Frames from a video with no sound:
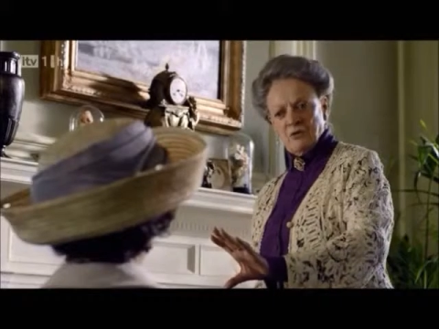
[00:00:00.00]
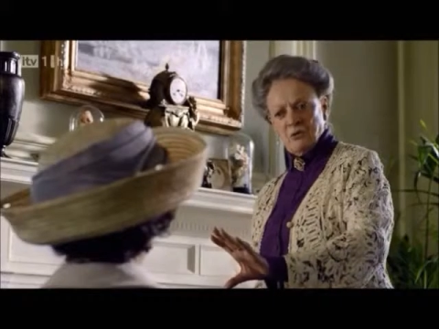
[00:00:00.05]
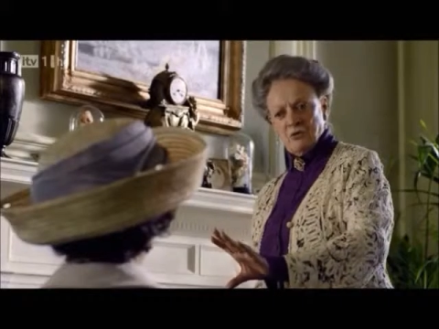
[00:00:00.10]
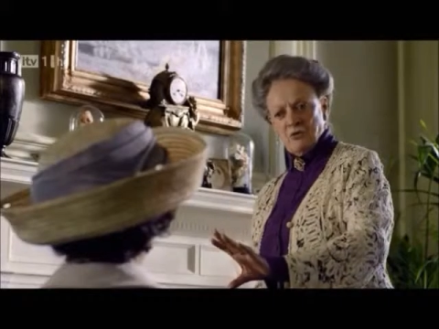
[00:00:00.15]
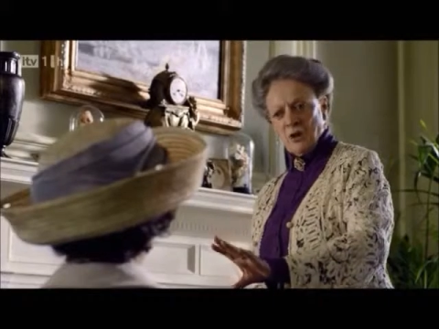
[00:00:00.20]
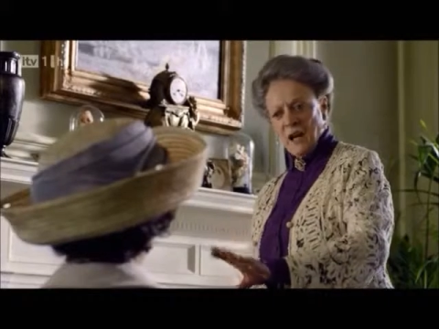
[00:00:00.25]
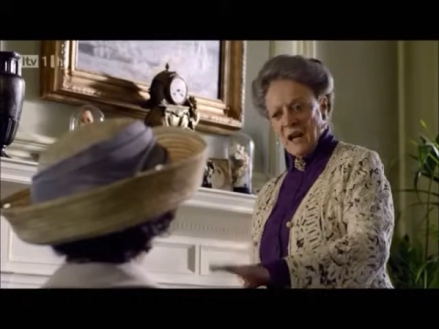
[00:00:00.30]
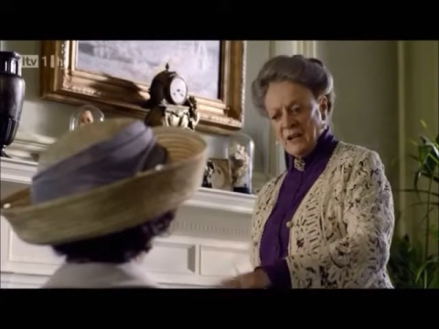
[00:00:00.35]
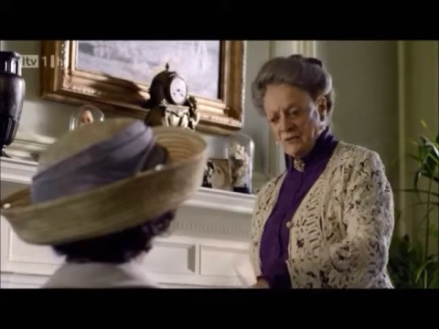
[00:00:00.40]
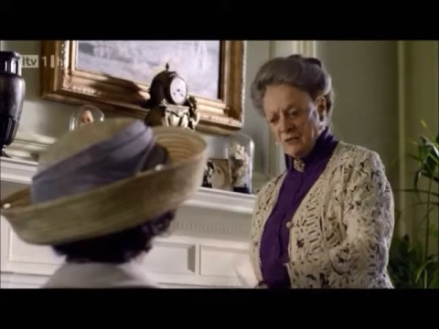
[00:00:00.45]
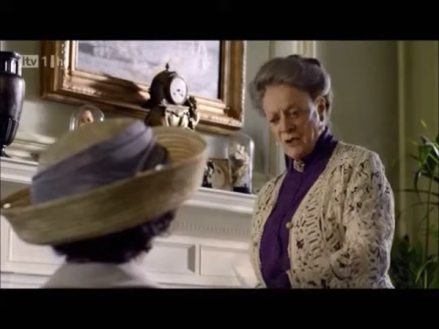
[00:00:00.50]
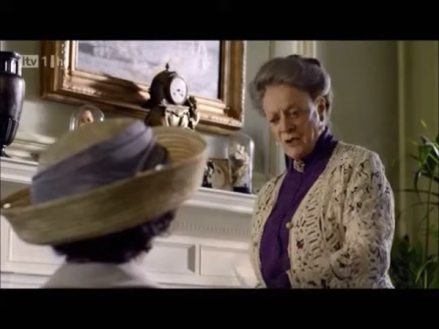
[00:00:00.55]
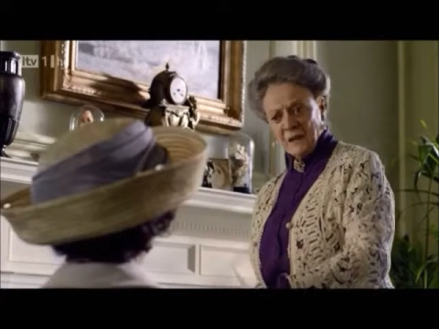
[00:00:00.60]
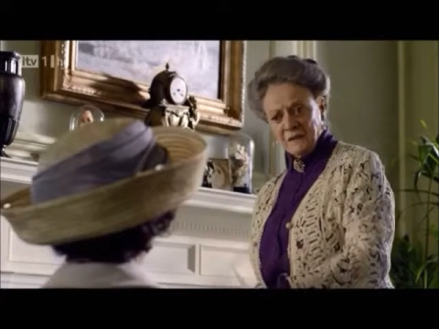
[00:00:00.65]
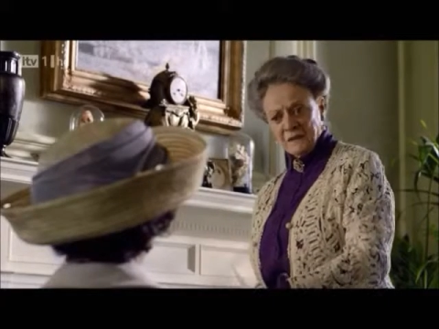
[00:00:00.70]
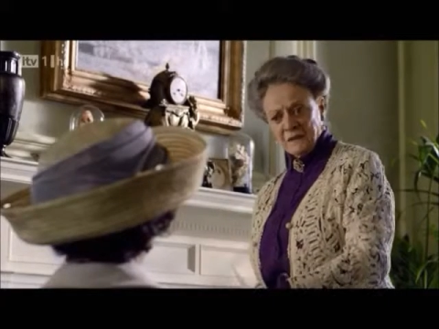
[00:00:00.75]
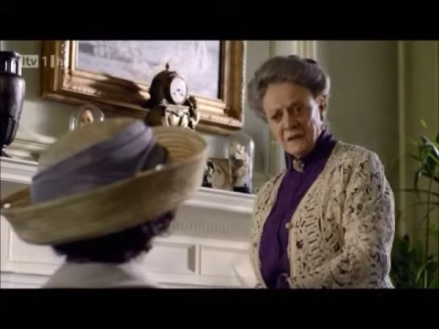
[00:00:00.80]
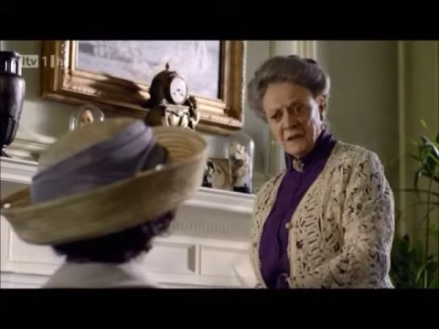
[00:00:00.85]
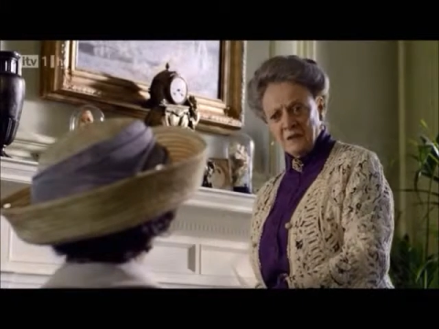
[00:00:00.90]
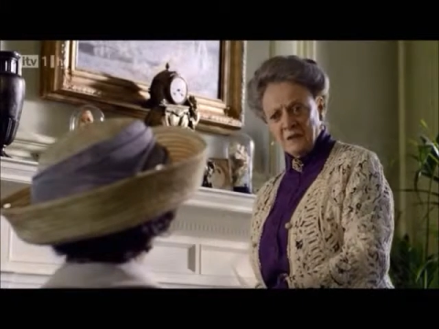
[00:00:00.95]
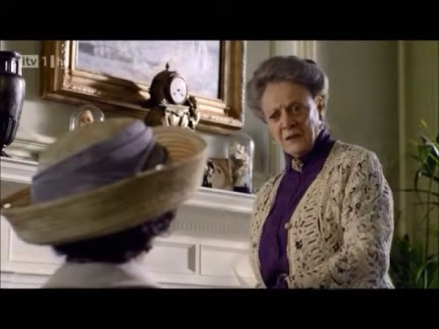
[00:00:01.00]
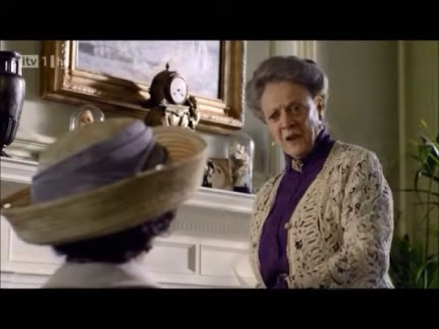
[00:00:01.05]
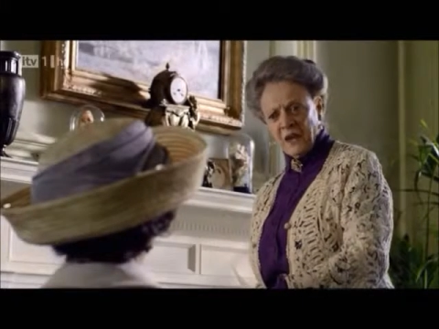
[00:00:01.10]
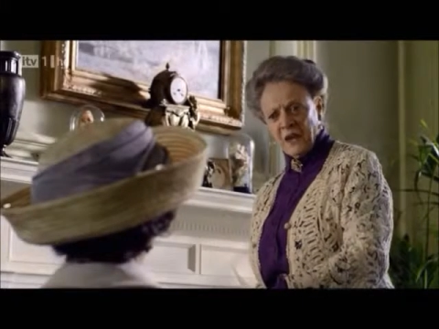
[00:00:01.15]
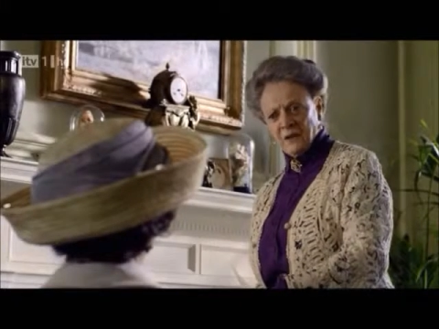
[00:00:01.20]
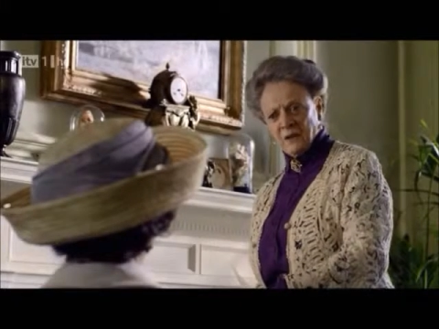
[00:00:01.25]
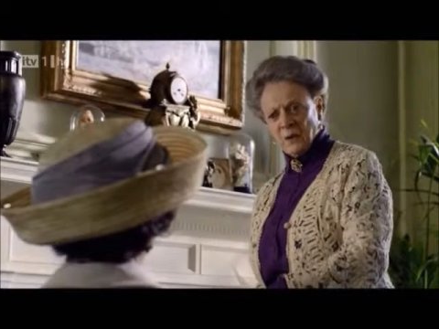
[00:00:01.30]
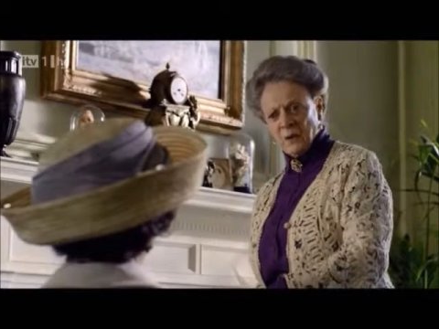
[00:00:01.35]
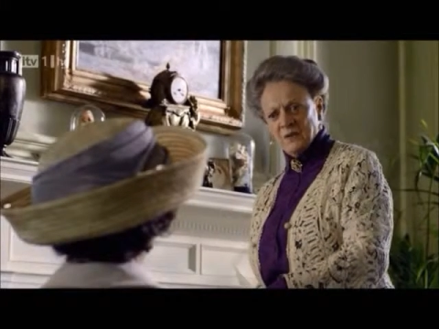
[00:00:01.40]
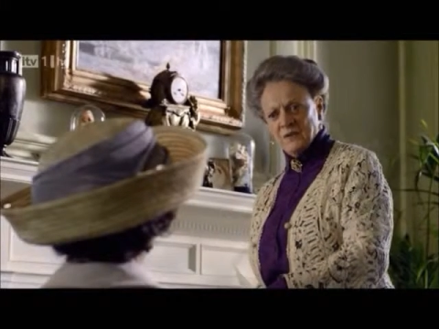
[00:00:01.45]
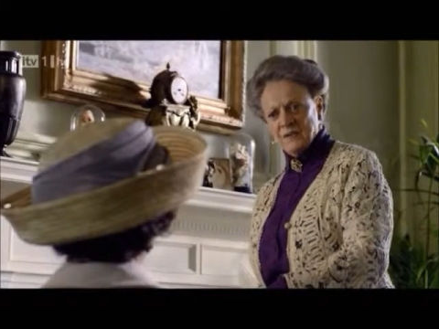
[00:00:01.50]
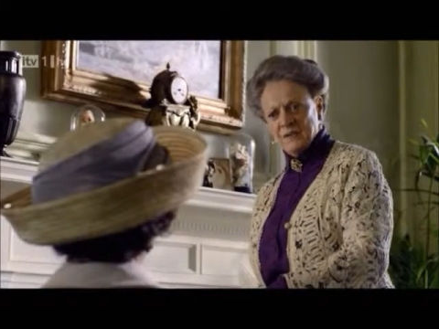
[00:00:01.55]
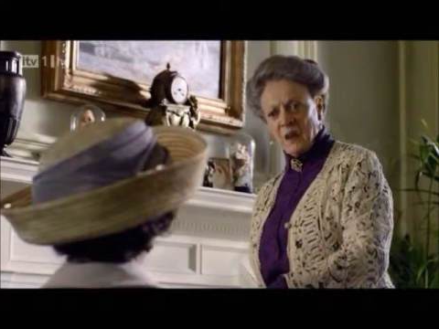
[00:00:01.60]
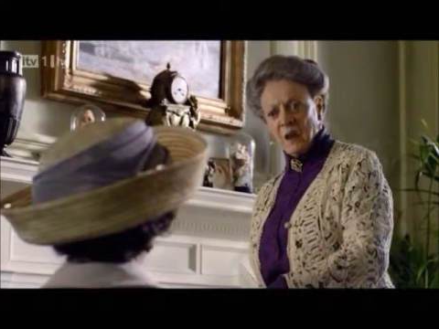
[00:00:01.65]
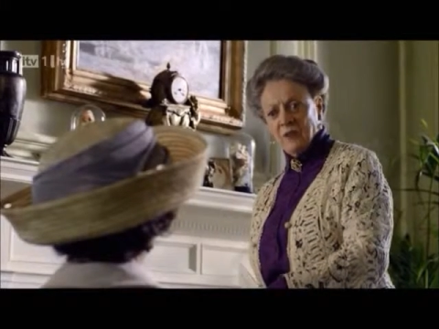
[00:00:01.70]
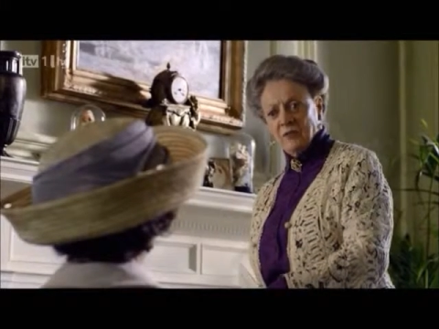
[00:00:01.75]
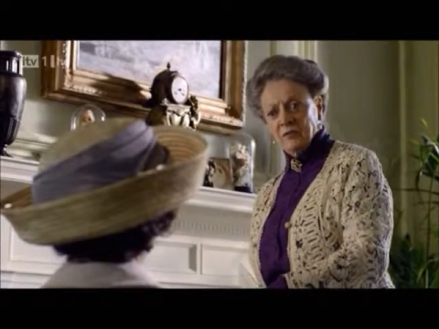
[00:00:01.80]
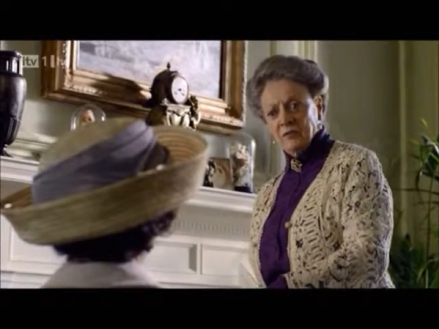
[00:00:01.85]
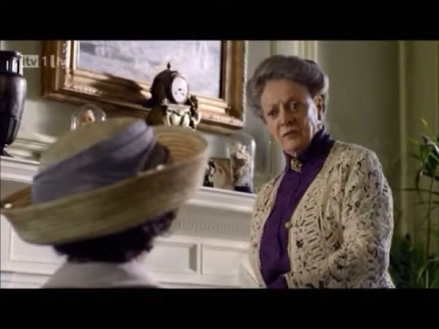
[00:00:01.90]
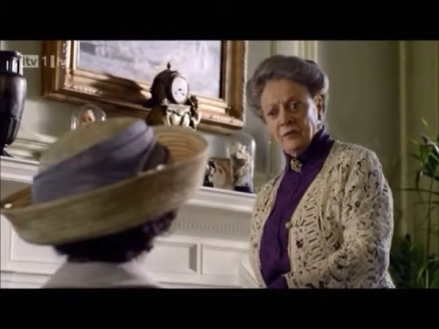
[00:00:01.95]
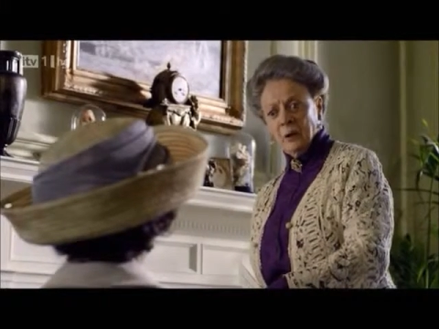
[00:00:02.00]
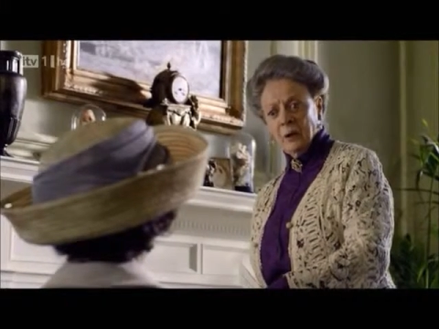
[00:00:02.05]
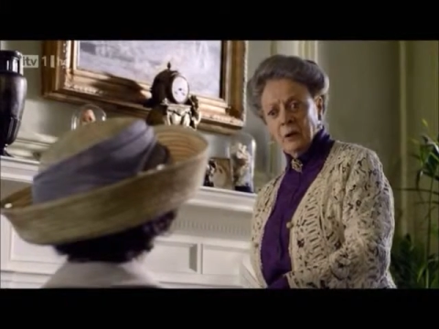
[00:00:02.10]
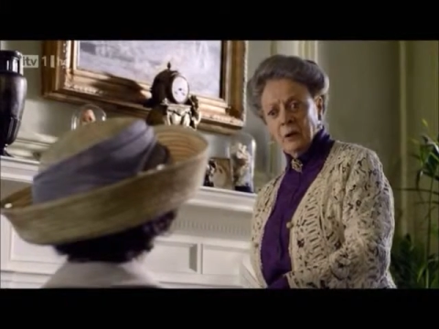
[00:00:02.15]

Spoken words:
to try and justify yourself.